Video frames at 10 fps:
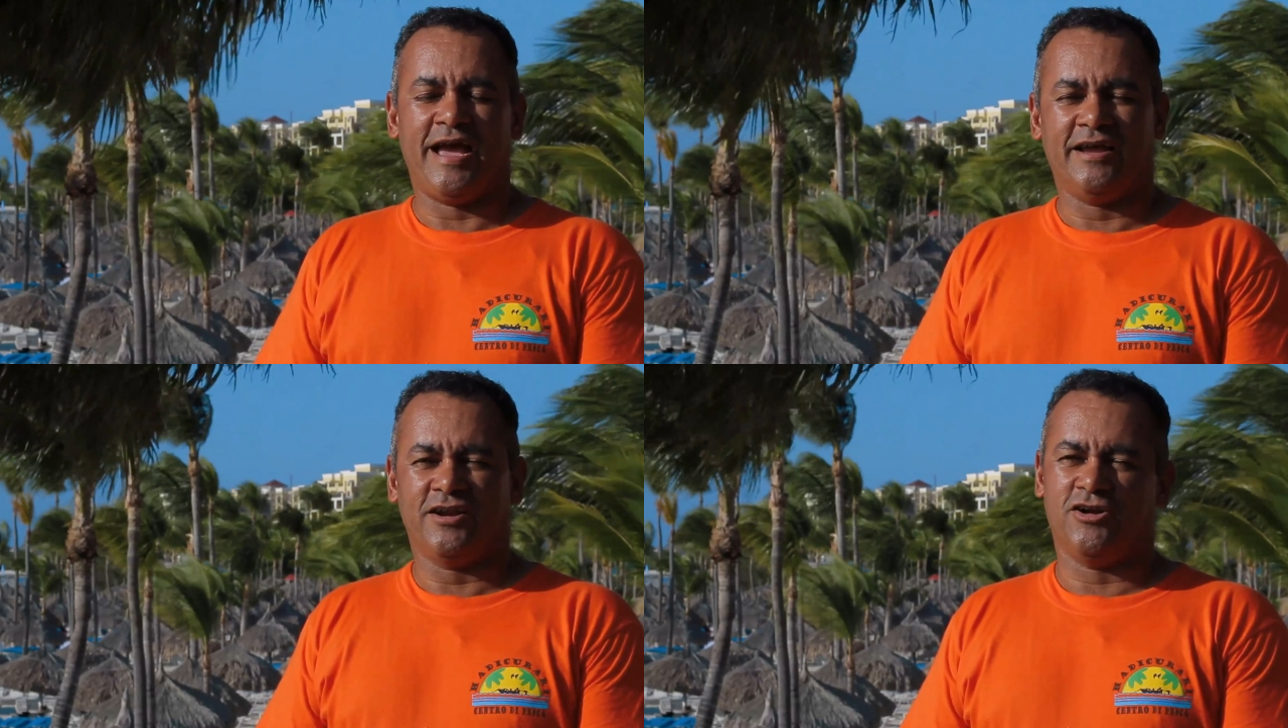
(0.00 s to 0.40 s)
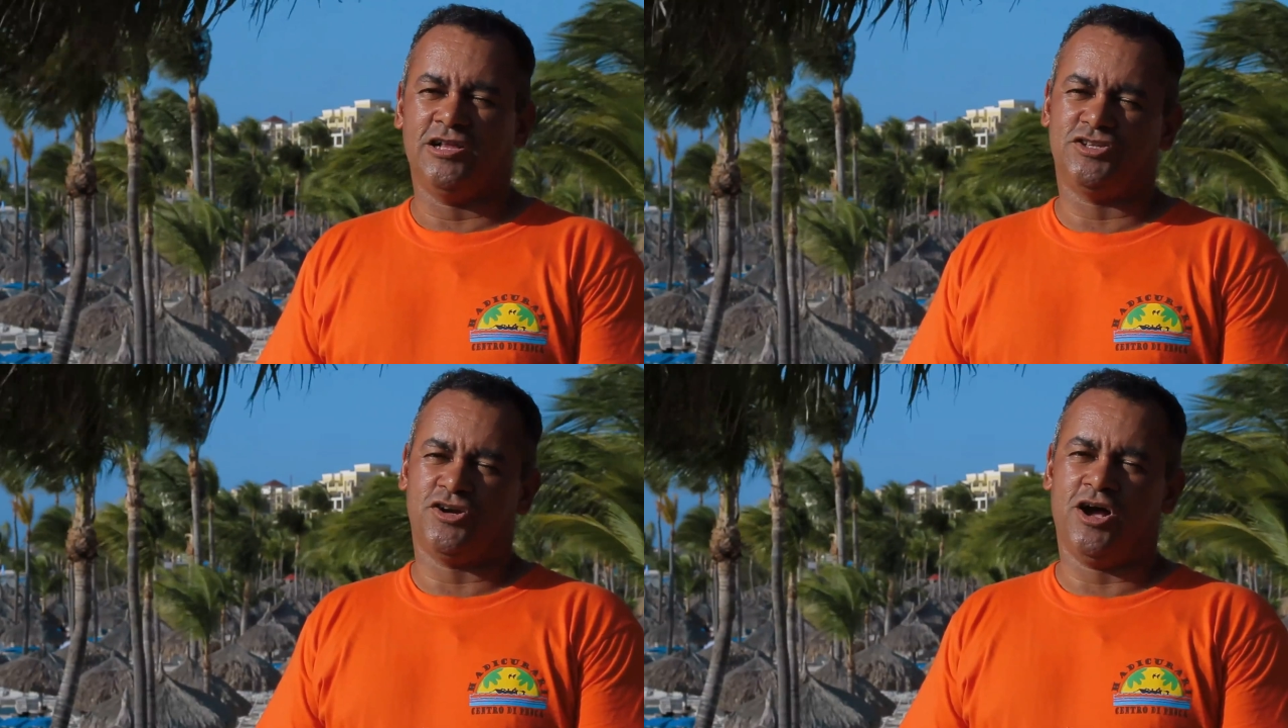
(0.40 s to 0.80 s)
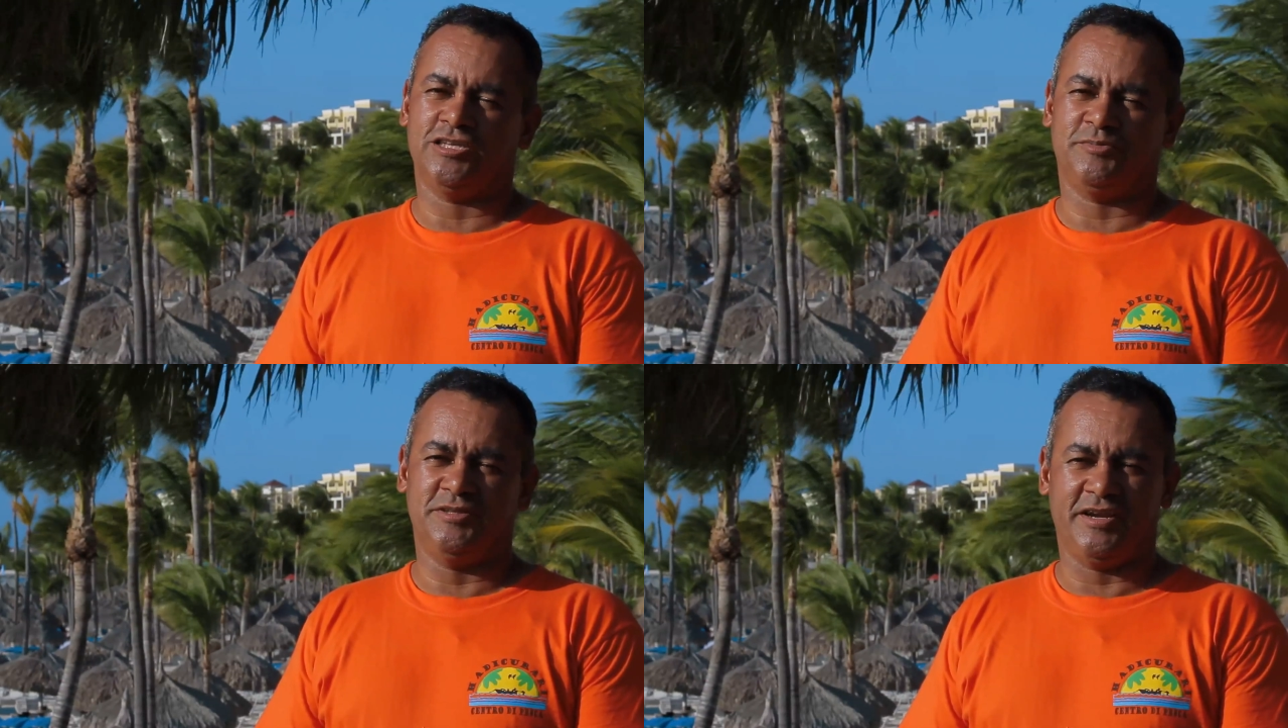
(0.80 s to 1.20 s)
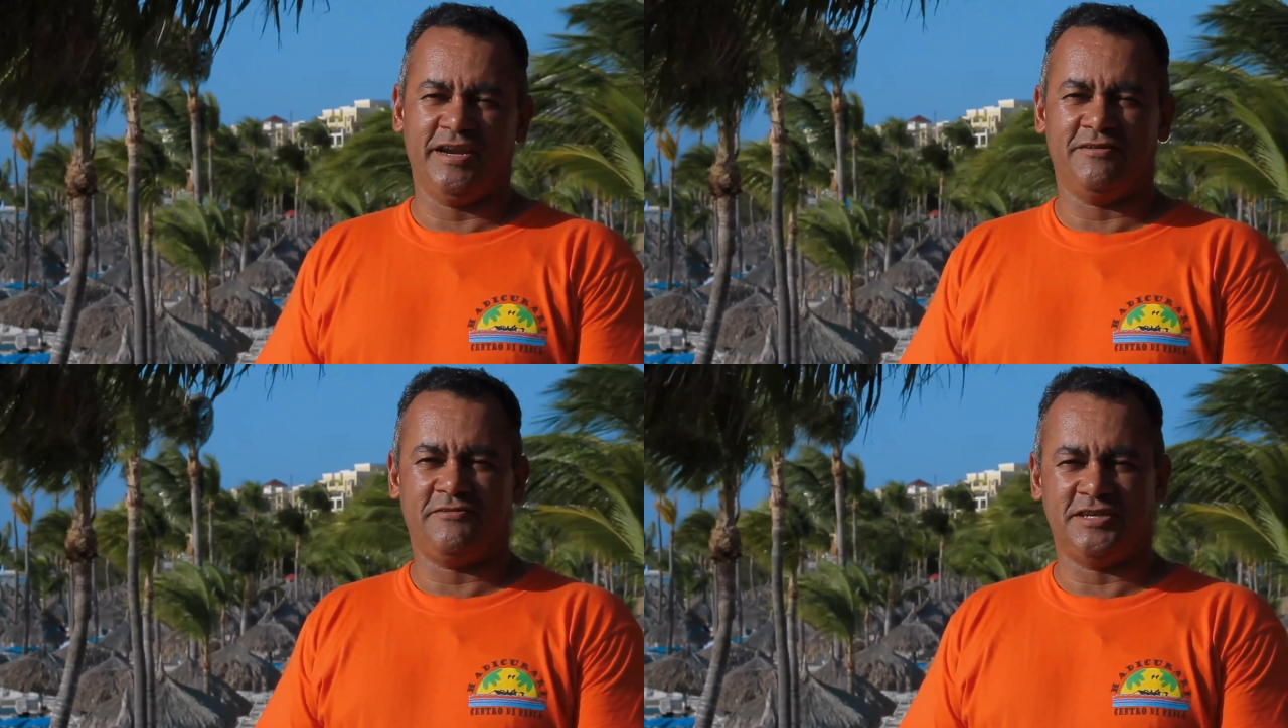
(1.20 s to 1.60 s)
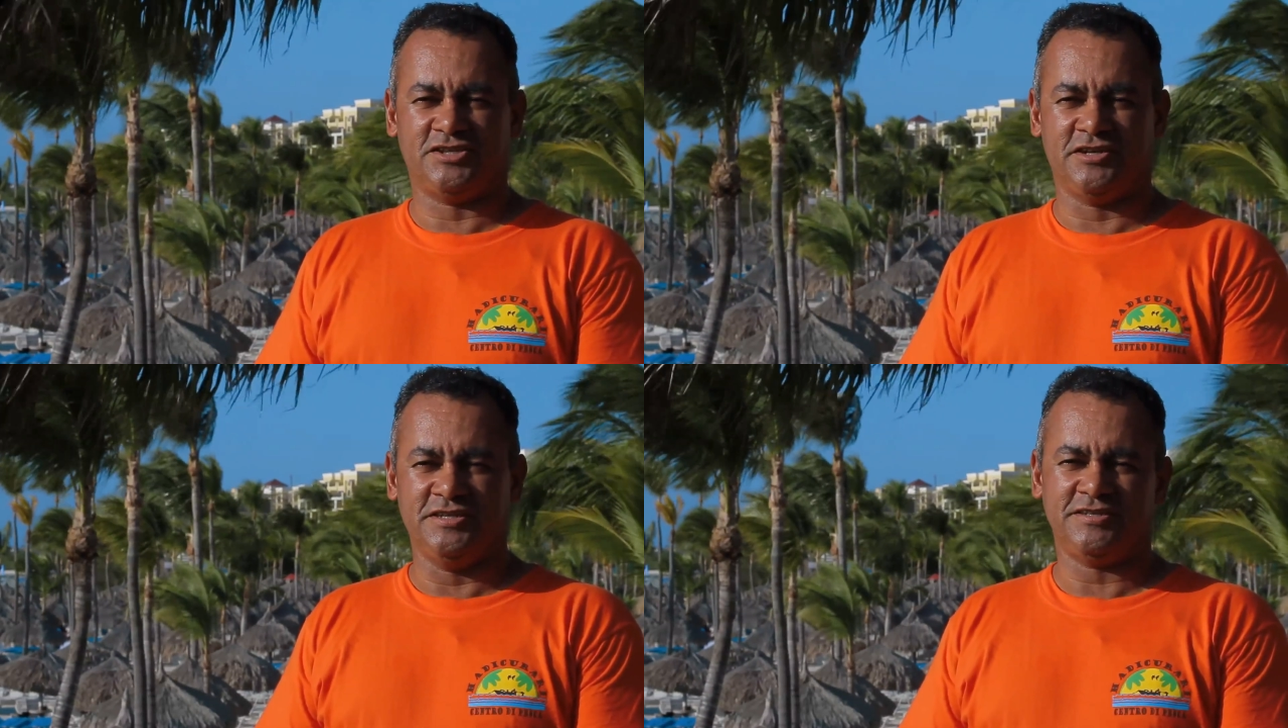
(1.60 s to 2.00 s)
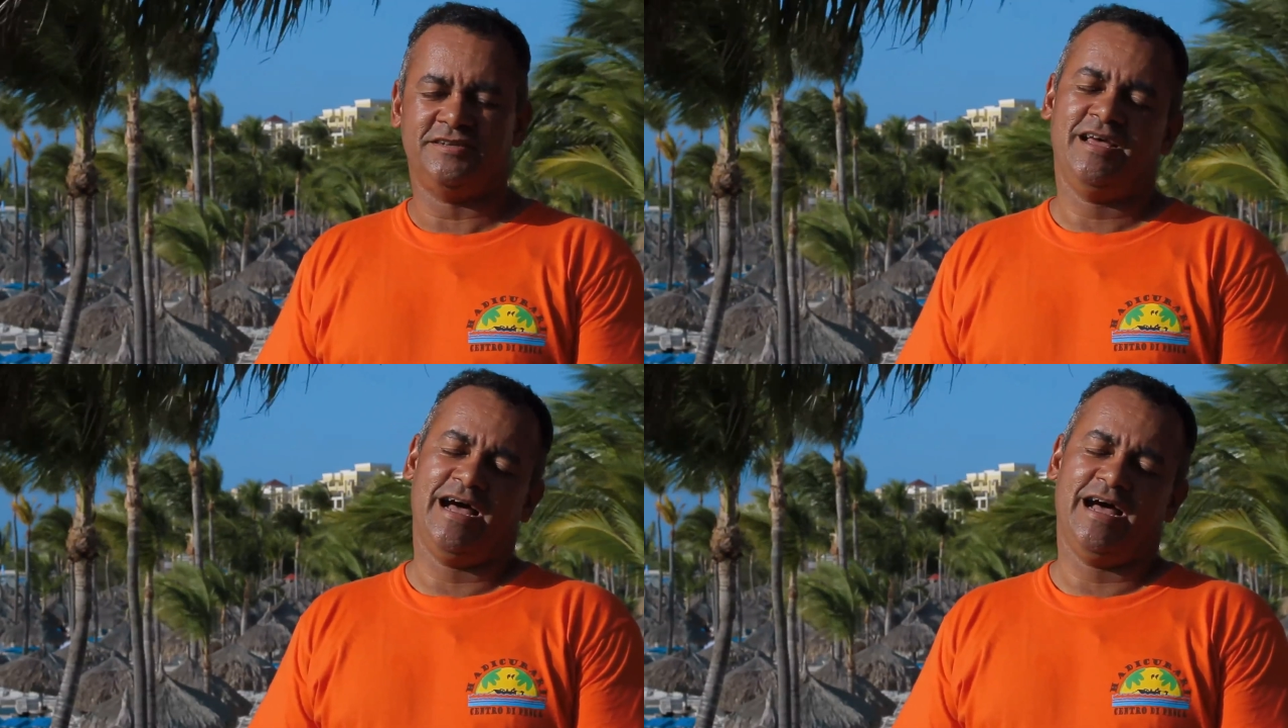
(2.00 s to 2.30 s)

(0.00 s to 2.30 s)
Agriculture, Husbandry and Fisheries.